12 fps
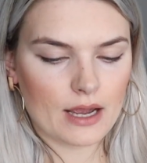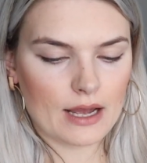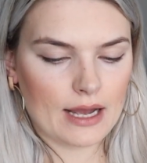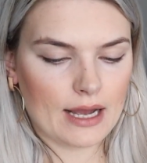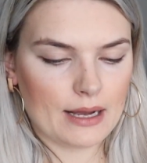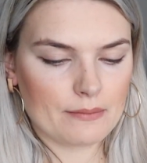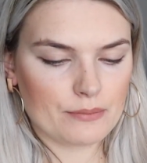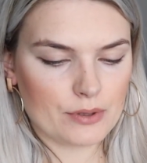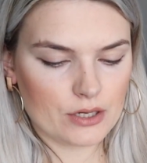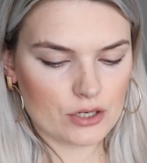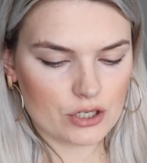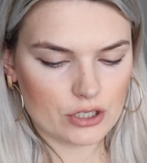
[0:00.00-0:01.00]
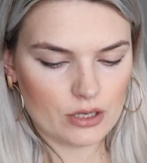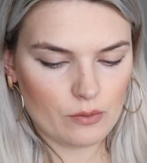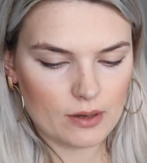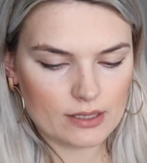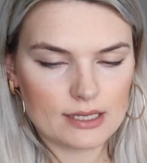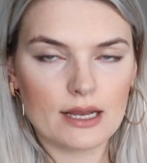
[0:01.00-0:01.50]
I'm pretty sure
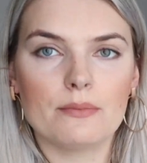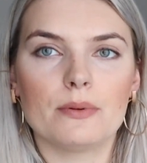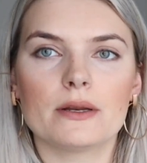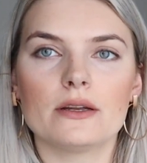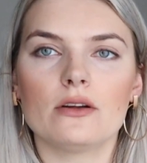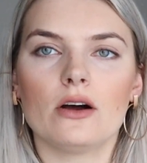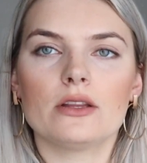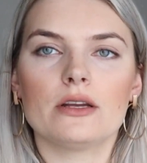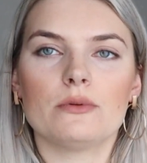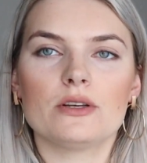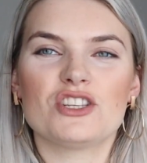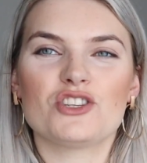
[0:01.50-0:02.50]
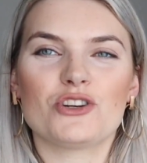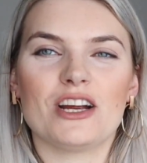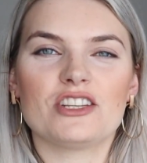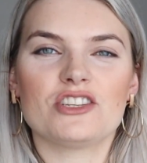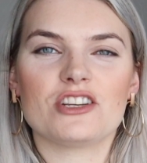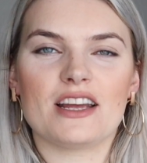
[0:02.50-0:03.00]
that once I put it on, it will
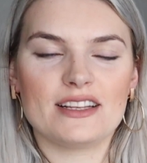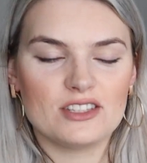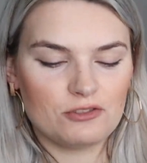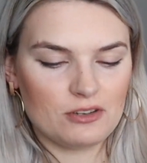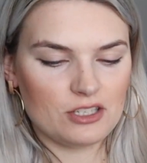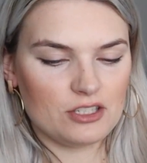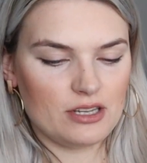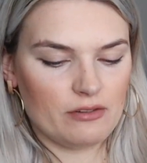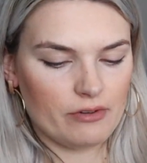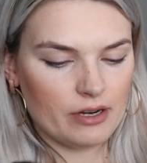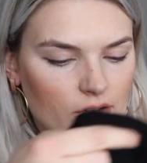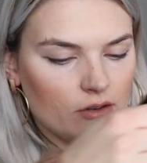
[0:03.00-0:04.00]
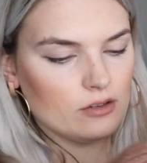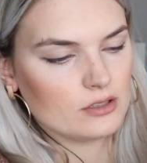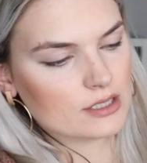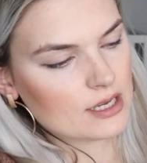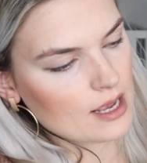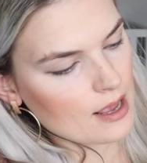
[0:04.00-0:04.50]
stretch the wrinkles,